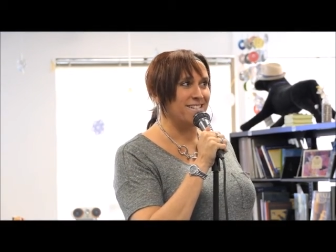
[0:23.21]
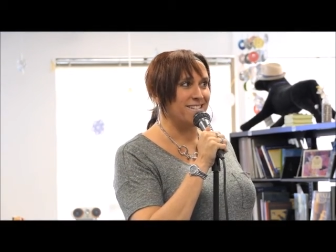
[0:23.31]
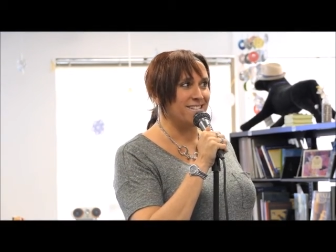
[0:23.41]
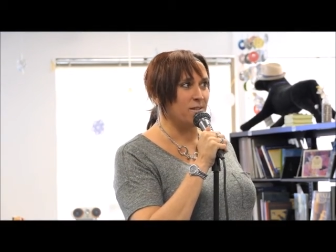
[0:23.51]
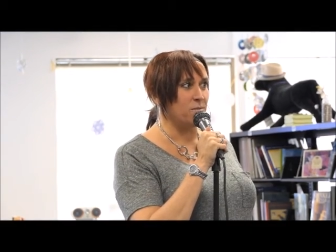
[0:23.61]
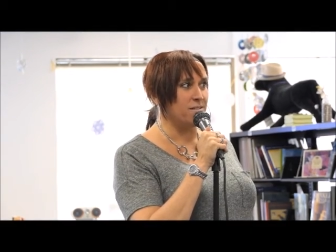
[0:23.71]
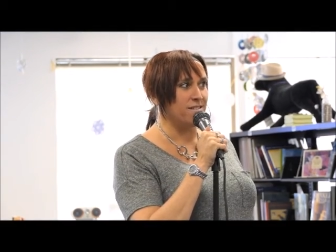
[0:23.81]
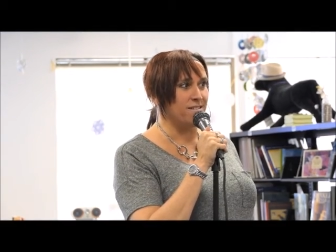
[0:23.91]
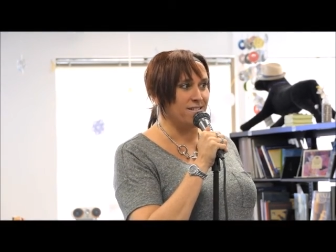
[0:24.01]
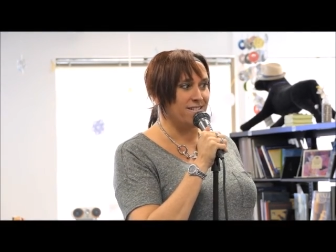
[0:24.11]
He's like, well,
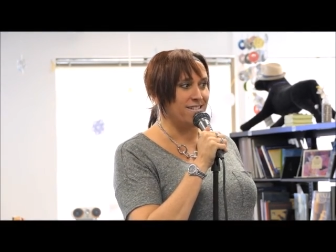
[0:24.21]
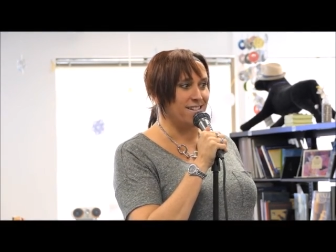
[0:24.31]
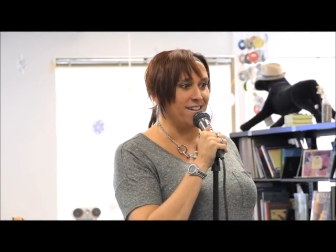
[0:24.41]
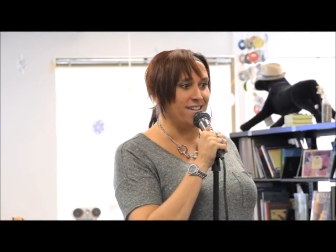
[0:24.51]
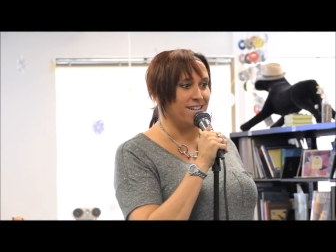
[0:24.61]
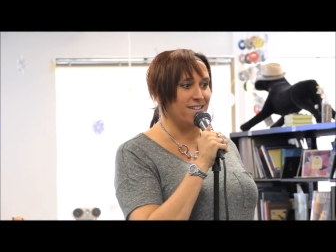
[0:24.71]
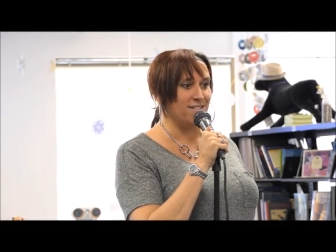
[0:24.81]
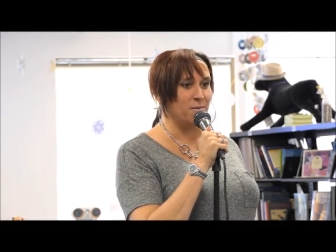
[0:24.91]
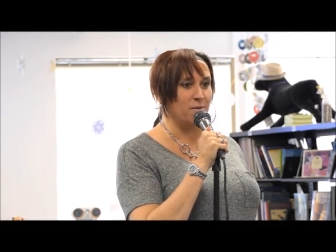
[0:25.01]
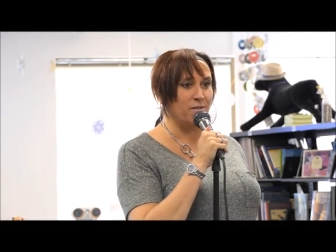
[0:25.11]
your dad
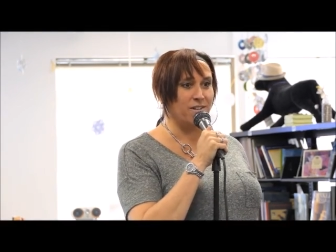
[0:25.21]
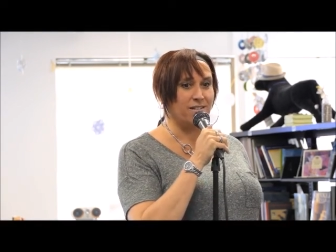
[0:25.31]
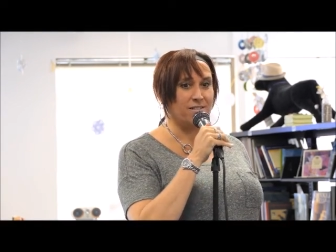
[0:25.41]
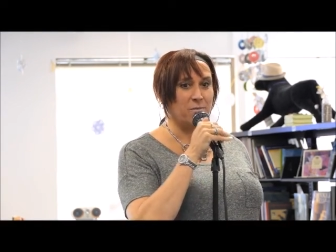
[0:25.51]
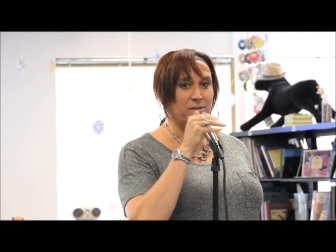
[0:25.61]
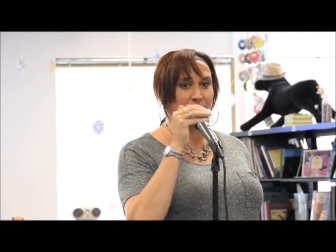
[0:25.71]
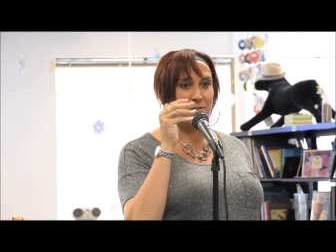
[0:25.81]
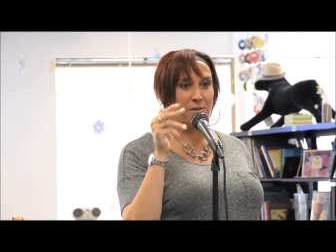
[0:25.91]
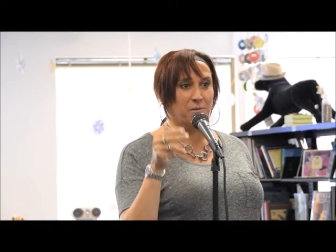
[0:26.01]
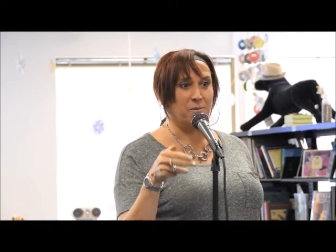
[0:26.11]
actually moved out to the middle
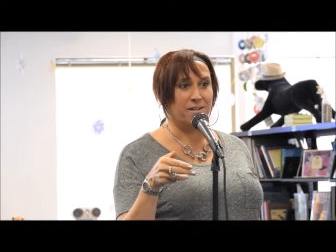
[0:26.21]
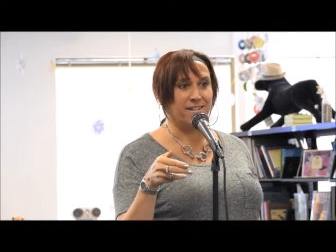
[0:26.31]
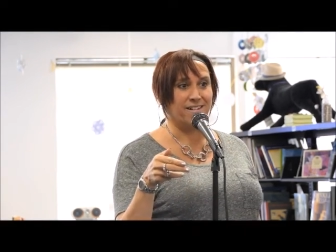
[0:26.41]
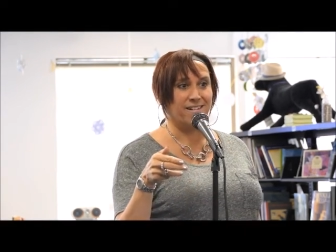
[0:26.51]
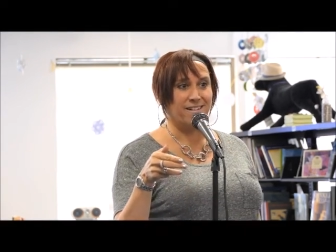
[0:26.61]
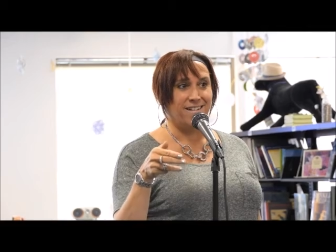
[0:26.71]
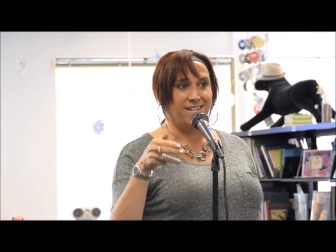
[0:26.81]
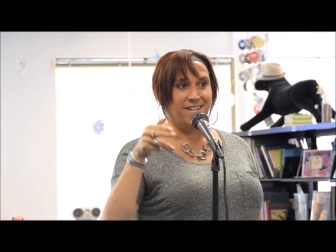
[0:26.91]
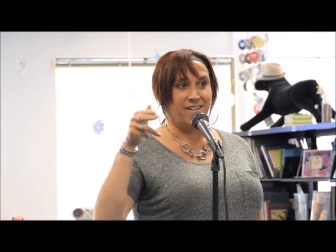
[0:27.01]
of nowhere, yeah.